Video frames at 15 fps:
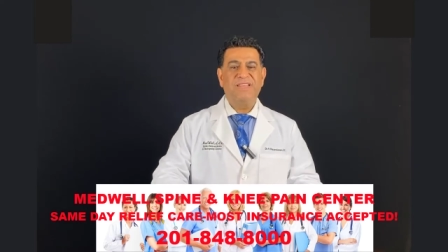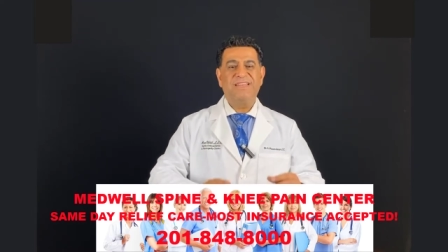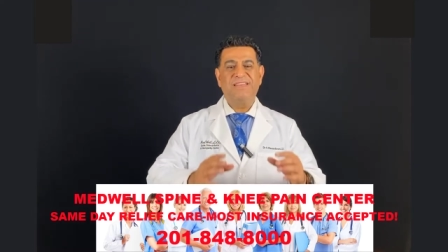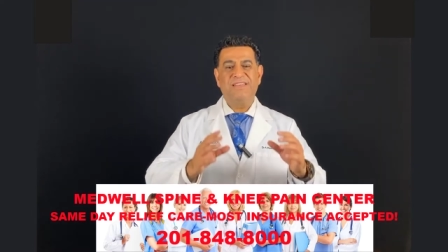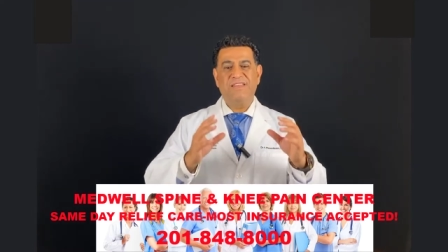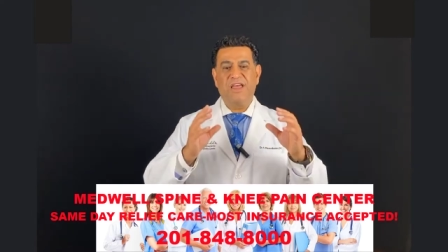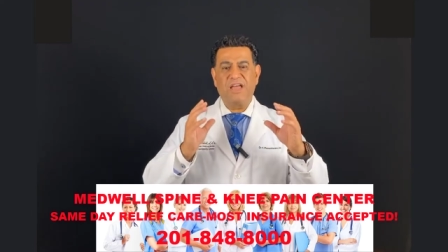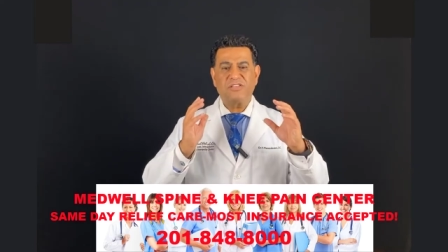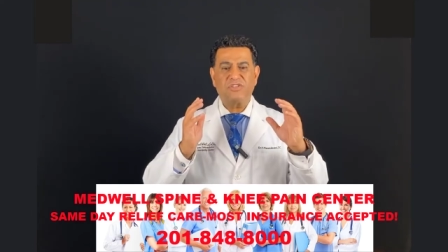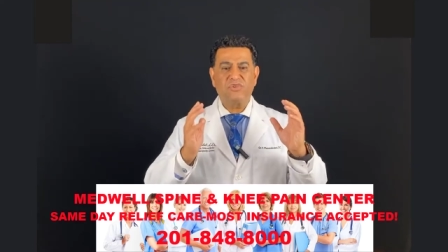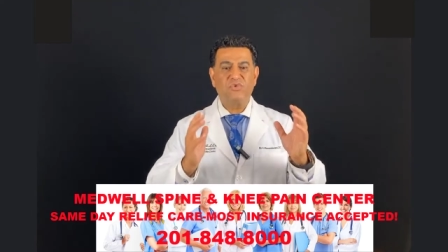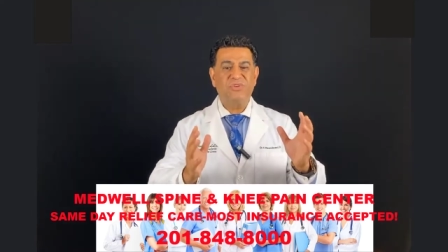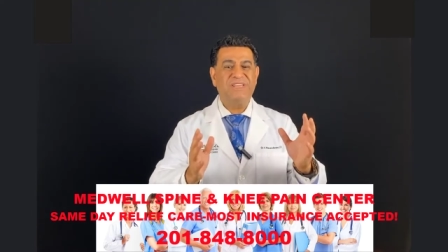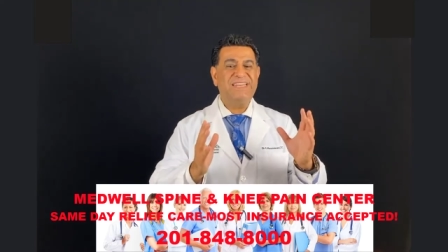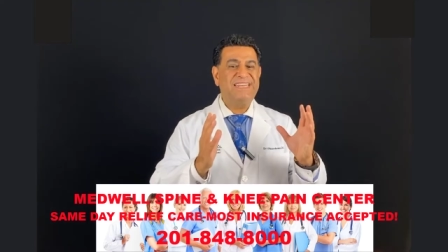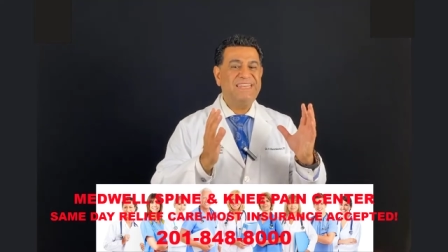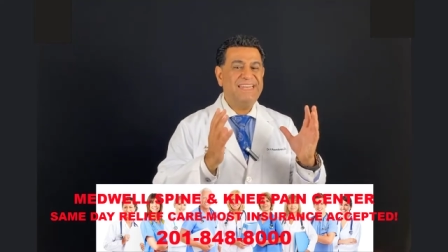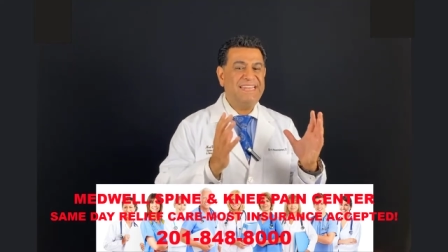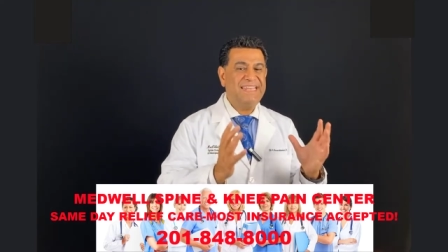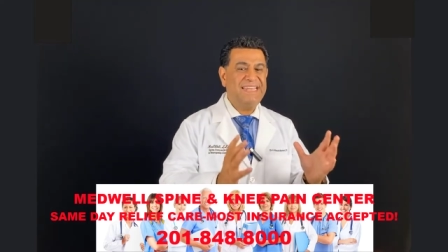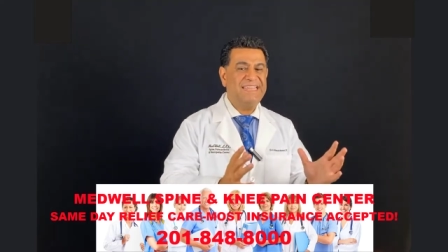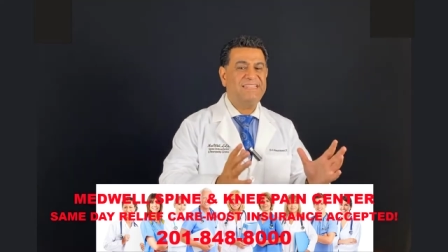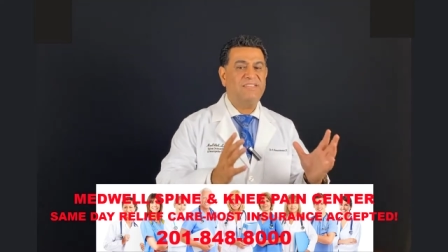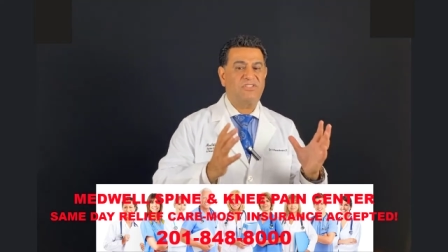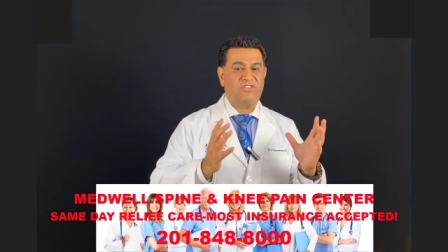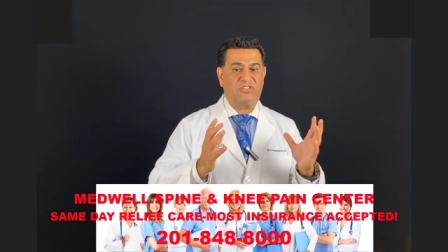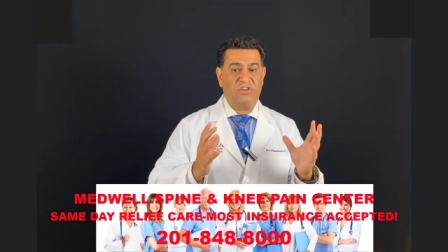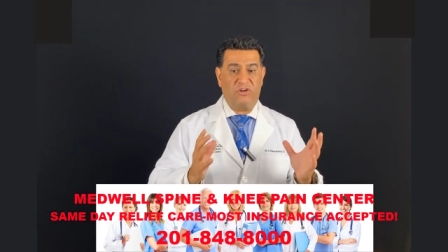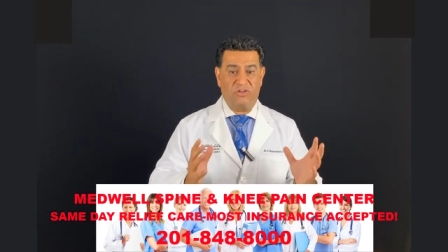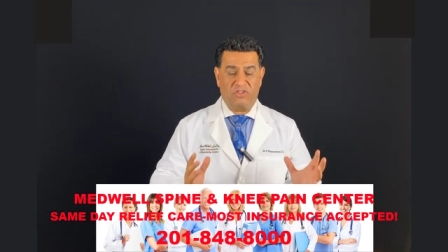not to need
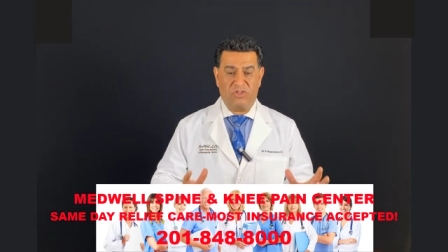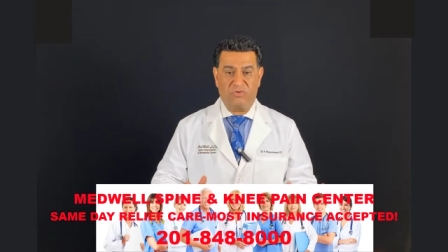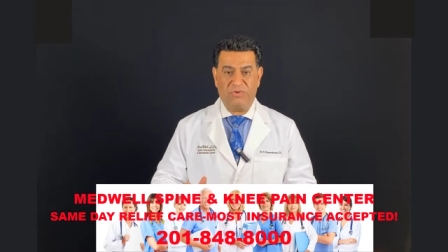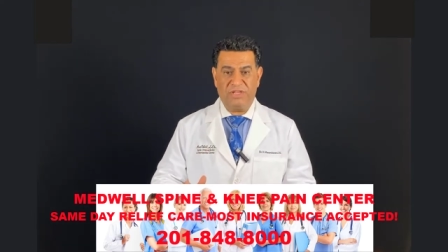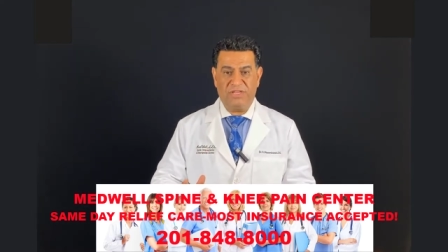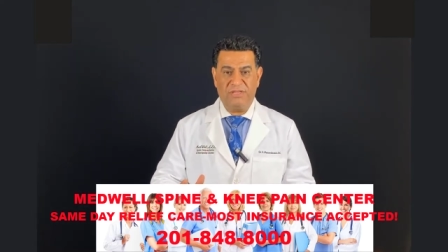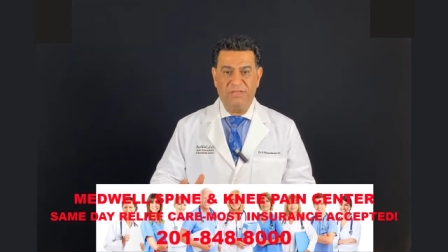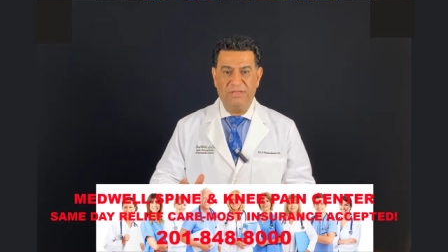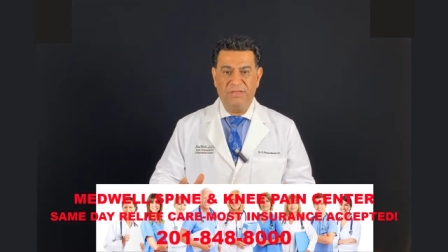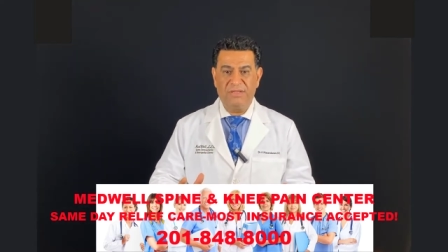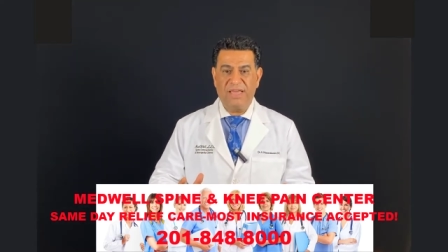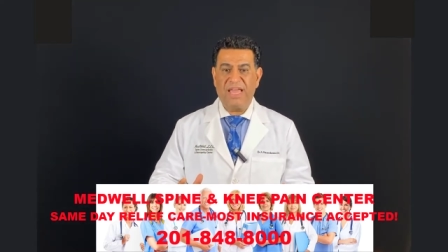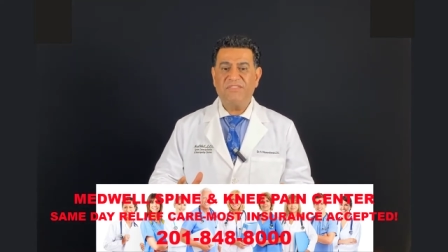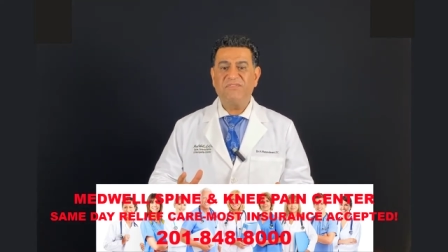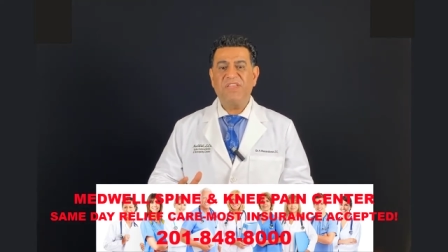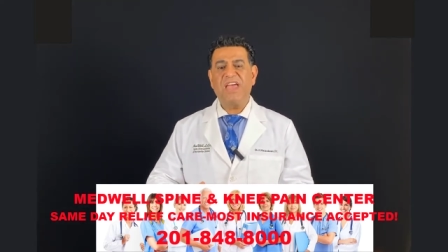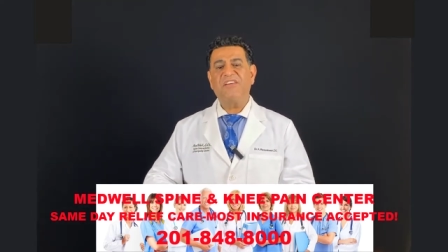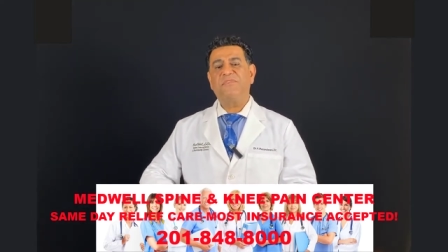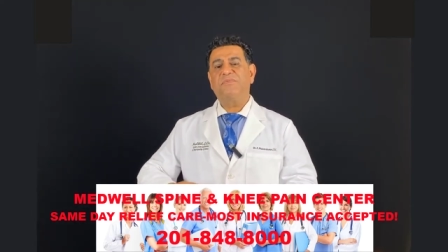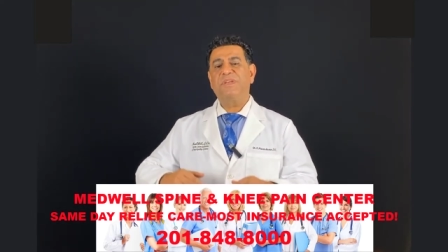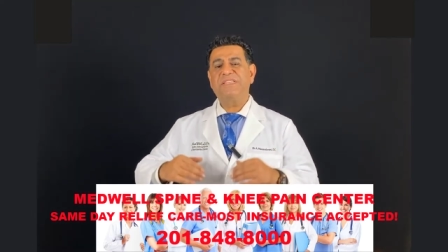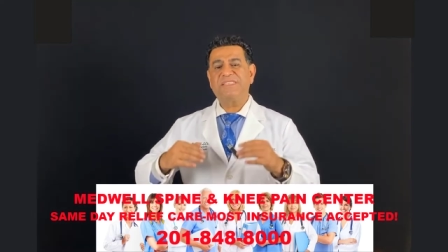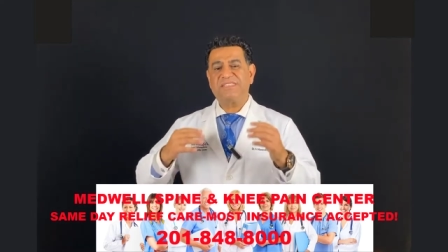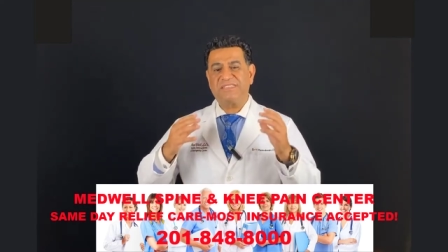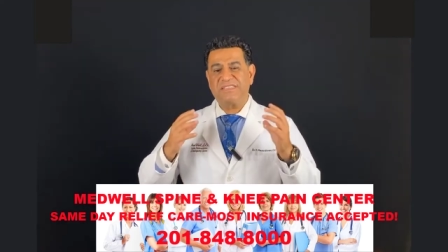surgery, and we have been